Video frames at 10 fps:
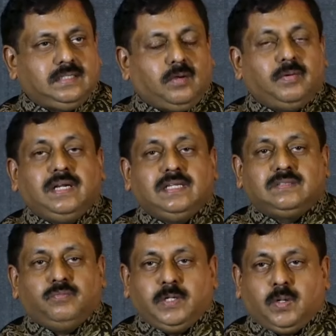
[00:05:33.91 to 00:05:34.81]
Nowadays,
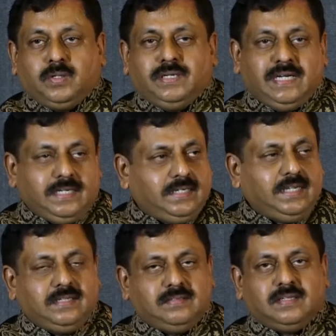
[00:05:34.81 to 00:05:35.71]
we don't need
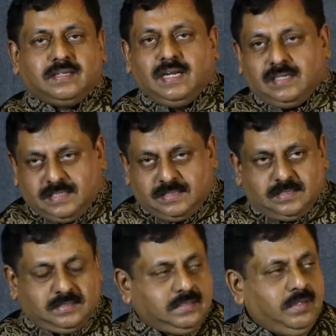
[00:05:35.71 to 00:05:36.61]
real
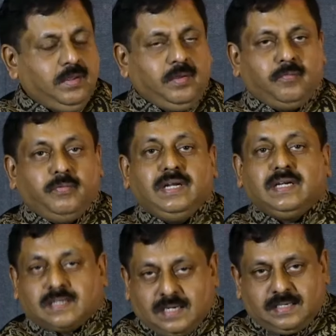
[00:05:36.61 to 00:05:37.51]
teachers. We
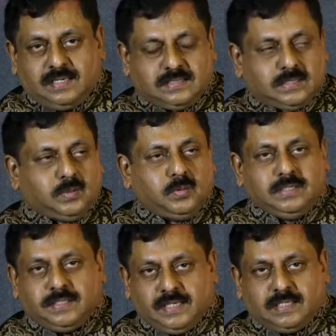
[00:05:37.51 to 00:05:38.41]
need contents to
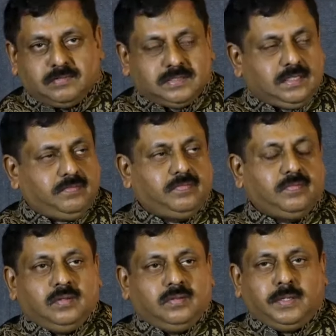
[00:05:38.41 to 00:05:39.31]
educate ourselves.
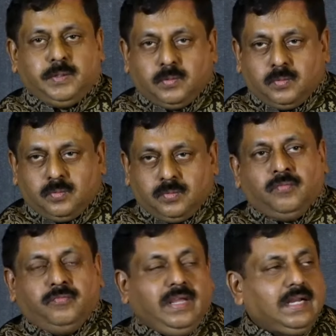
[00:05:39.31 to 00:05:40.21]
The new
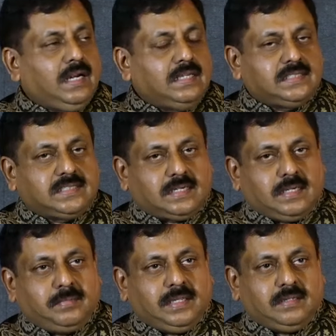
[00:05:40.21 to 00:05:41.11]
VR glasses are
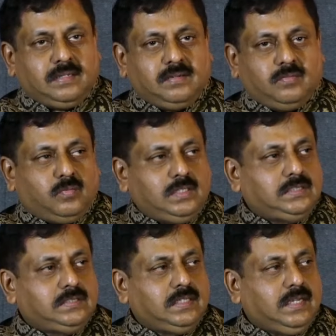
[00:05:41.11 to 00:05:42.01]
coming.
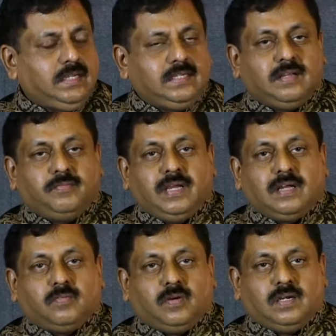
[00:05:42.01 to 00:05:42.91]
Once in the
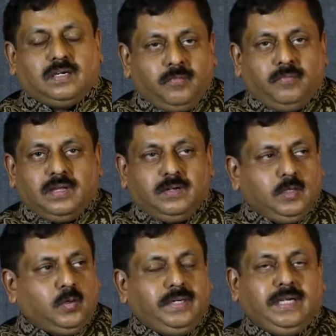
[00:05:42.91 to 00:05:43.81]
VR world, where you
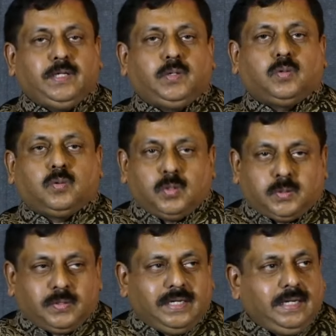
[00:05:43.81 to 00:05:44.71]
don't need to go
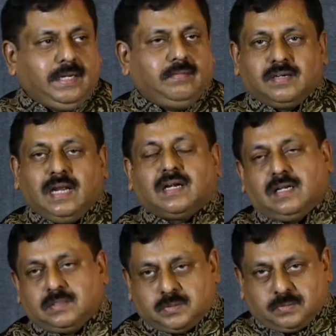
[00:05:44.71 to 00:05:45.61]
to any real
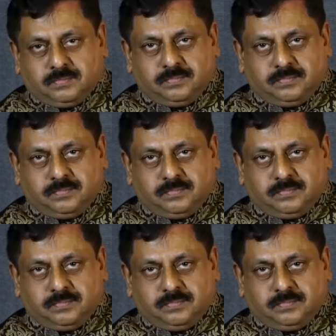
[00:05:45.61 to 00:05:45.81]
classroom.